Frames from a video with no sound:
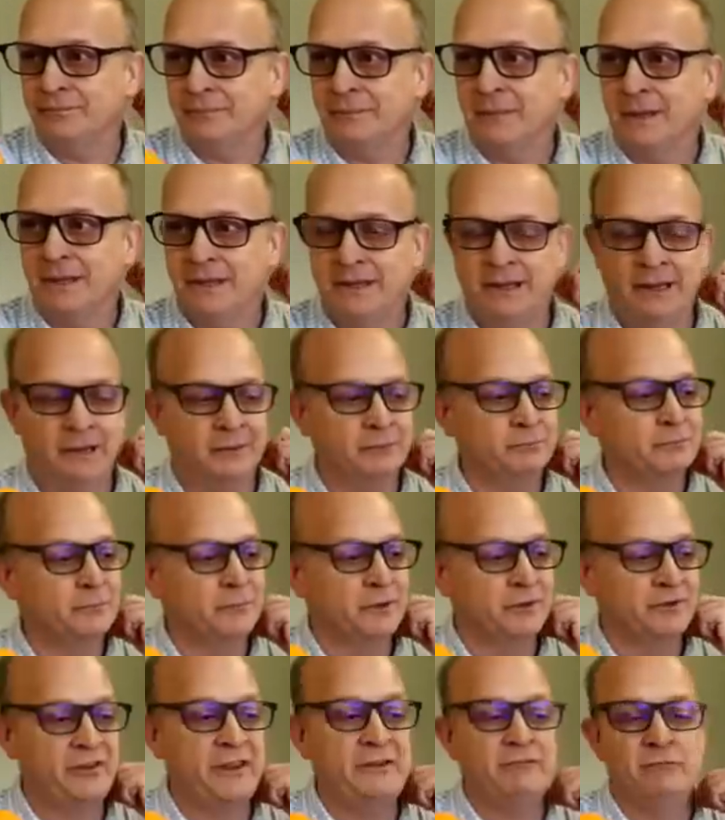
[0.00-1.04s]
Yeah,
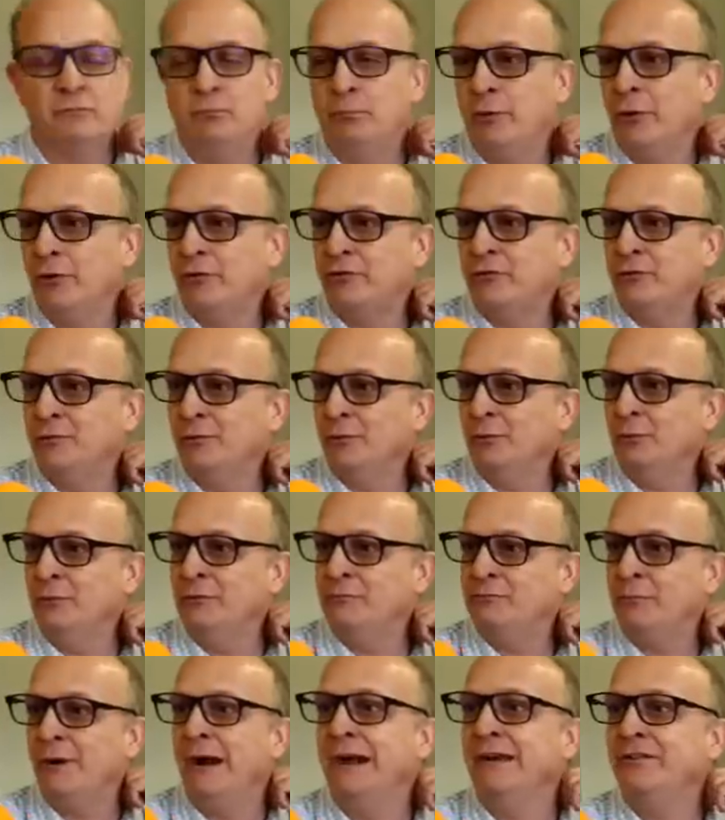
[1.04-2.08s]
it's even possible
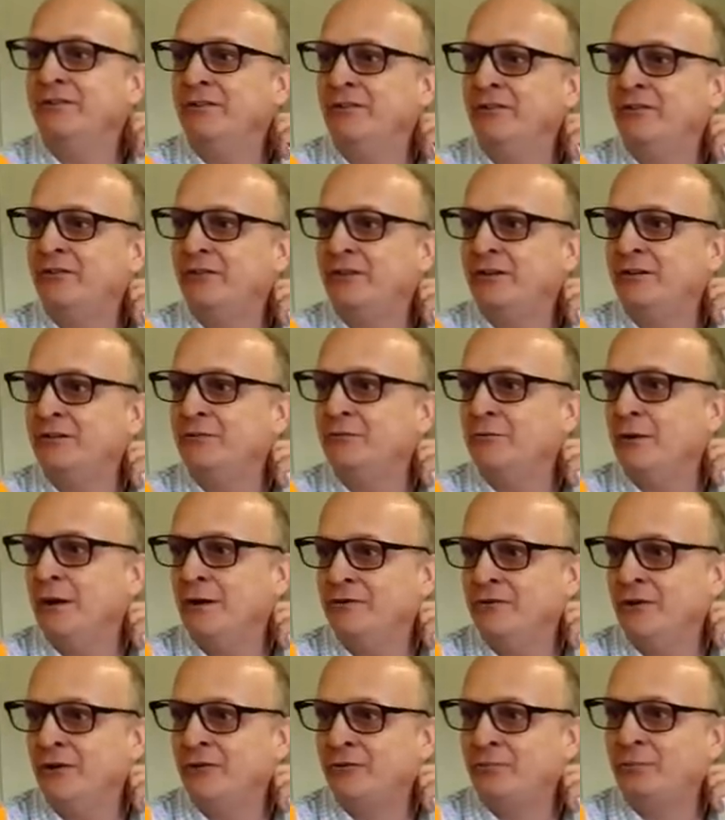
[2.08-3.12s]
with practice to
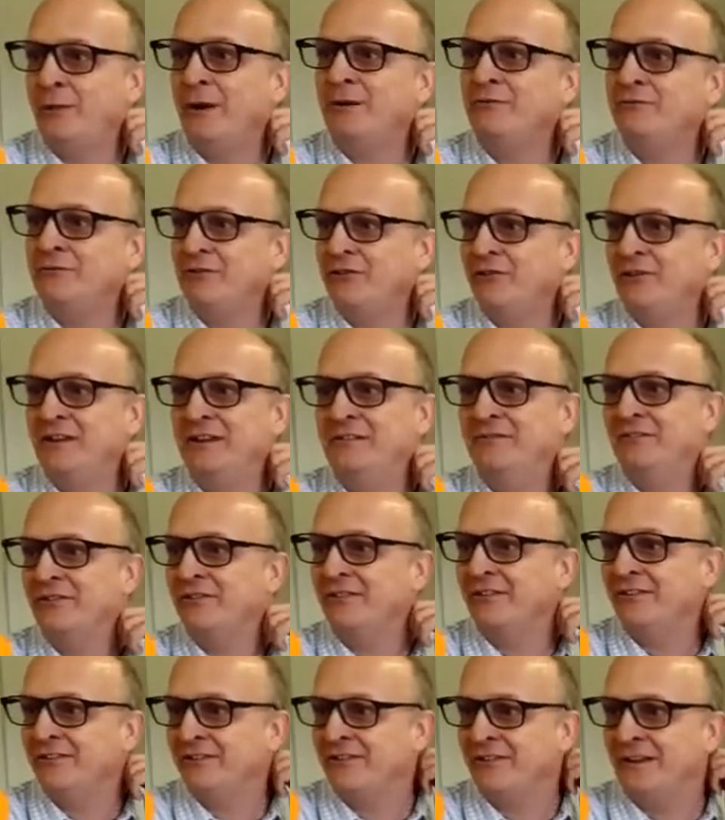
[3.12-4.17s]
adjust both receivers
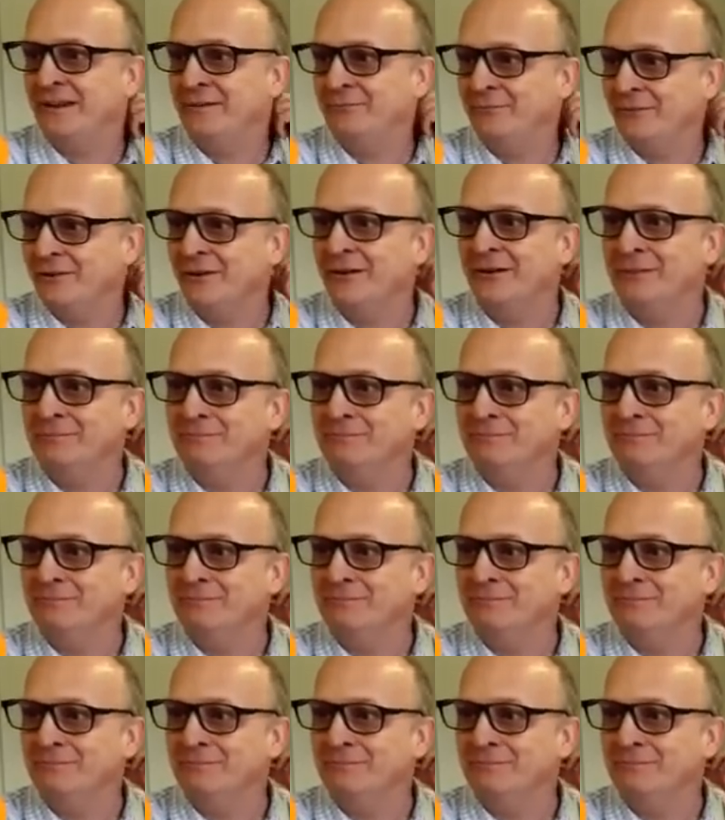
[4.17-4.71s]
at the same time.